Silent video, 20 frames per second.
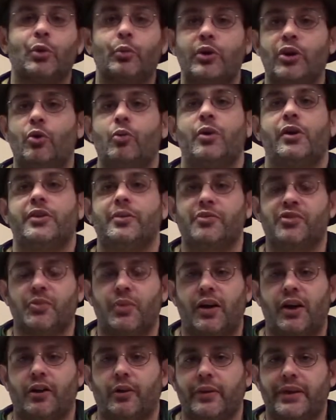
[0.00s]
We don't want them
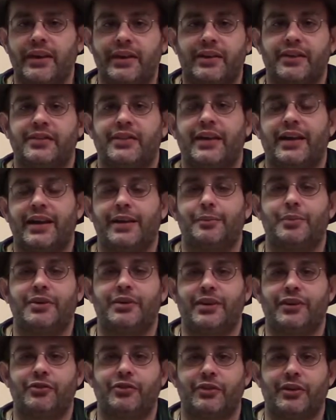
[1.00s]
swallowing it because it can
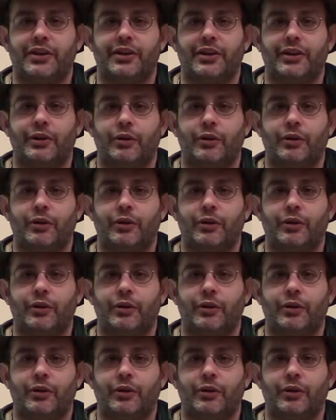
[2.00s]
potentially,